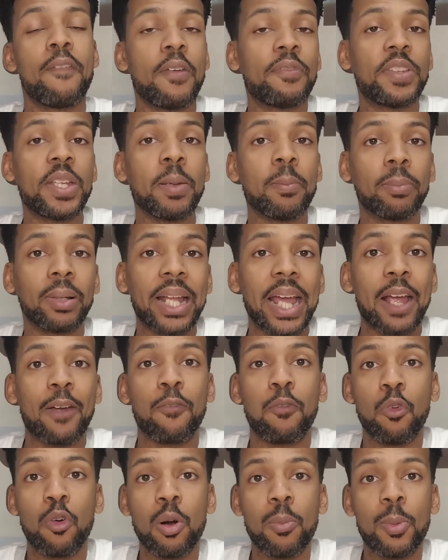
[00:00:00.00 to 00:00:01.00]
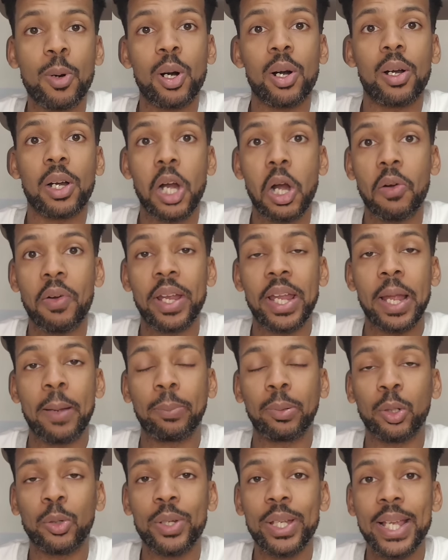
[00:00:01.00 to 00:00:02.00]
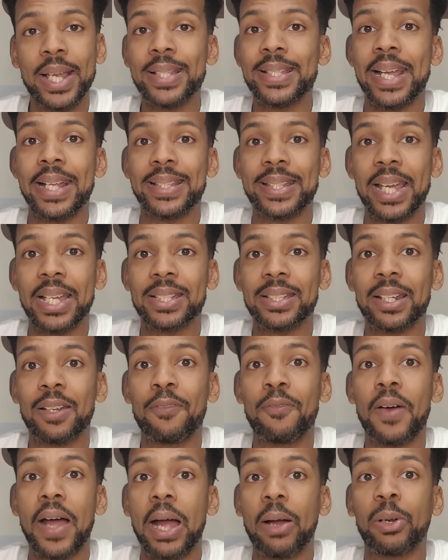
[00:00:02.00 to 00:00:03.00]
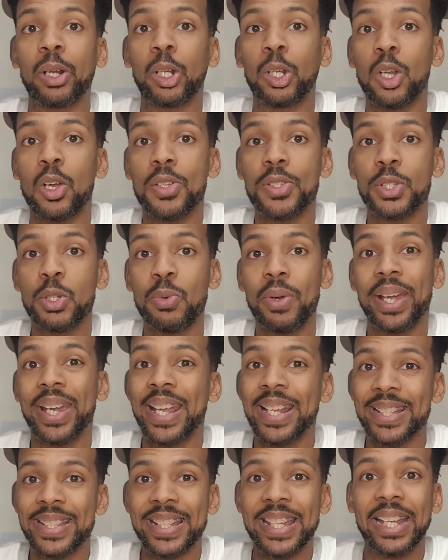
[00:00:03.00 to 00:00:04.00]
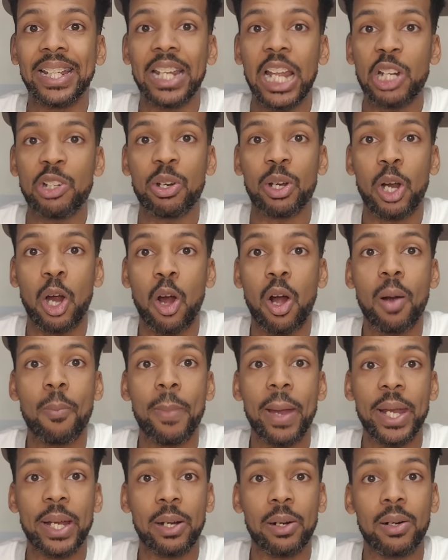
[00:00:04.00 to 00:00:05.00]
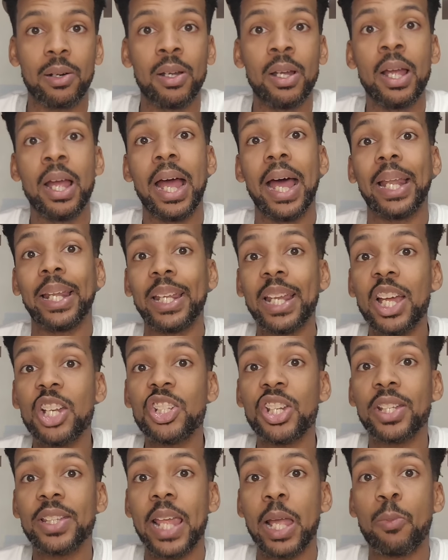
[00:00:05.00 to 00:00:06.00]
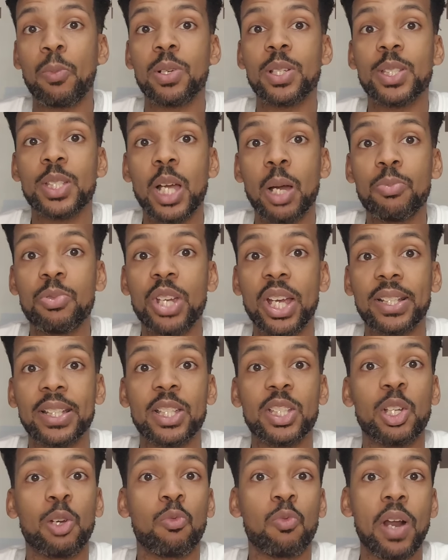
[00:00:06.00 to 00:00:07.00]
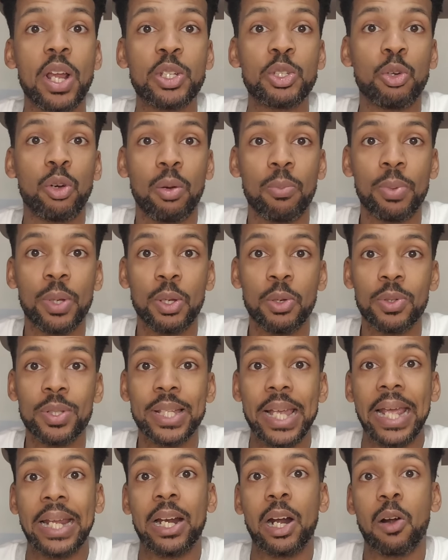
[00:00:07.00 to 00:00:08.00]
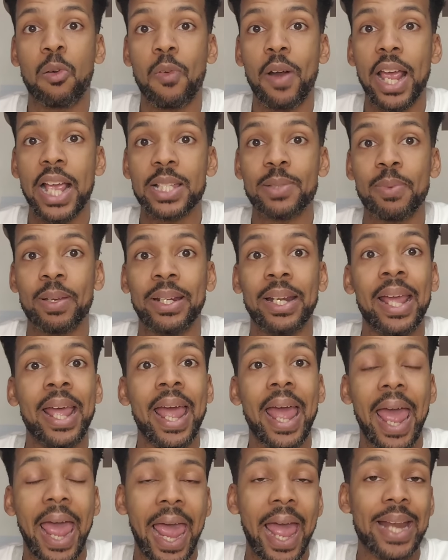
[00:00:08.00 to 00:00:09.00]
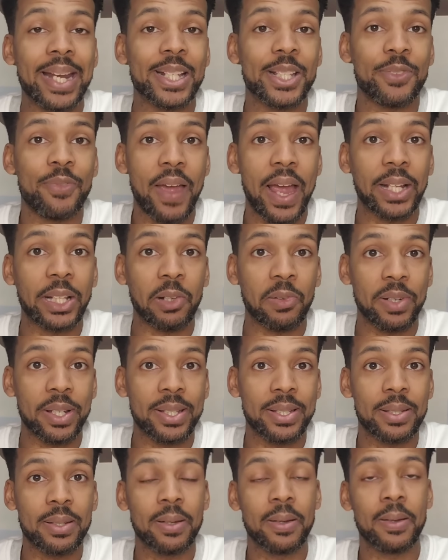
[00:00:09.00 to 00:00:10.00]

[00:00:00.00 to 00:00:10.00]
15 Black former or current employees at Tesla filed a lawsuit against the electric car maker, alleging they were subjected to racial abuse and harassment at its factories.